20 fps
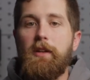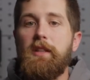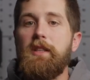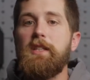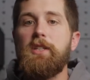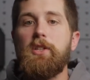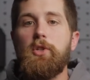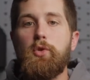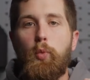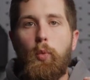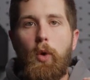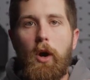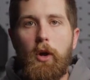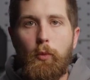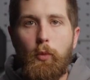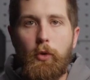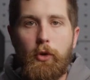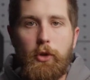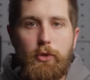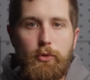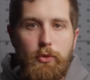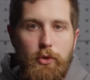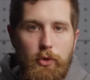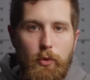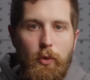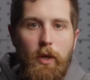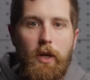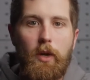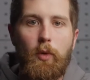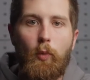This is what were you
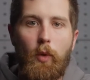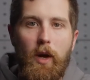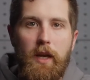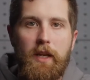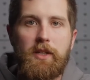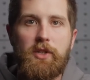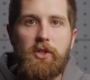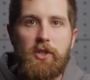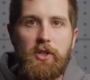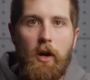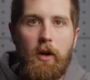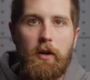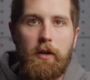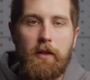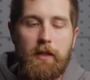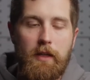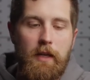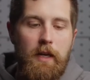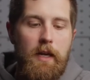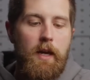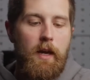doing when it started?